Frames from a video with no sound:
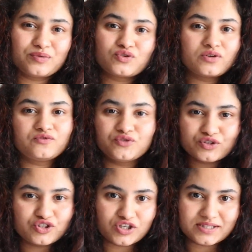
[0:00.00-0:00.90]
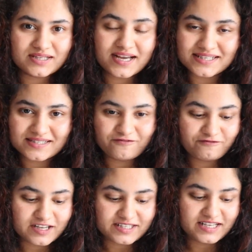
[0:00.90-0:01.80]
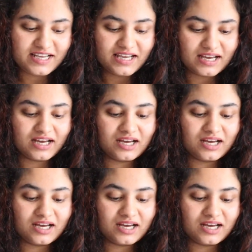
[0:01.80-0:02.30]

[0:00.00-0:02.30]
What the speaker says: it sort of looks just as fuzzy,